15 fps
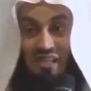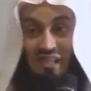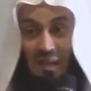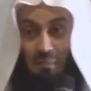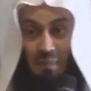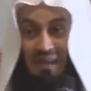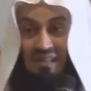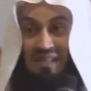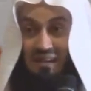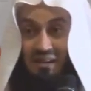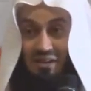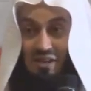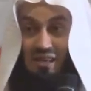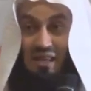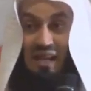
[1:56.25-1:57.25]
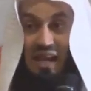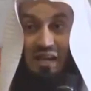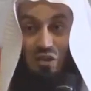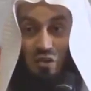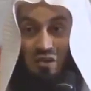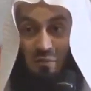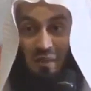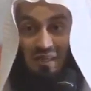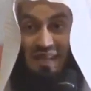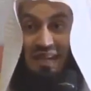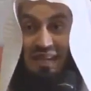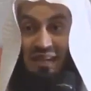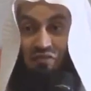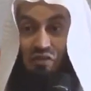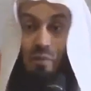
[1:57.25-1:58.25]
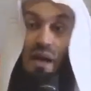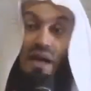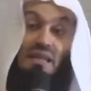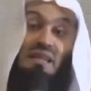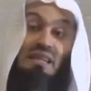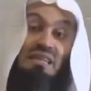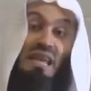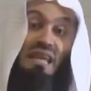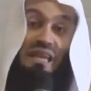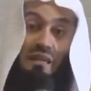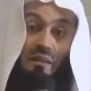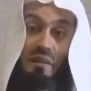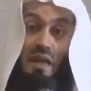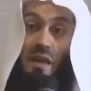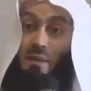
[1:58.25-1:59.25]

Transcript: stepping territory that I shouldn't be taking from, I didn't take it.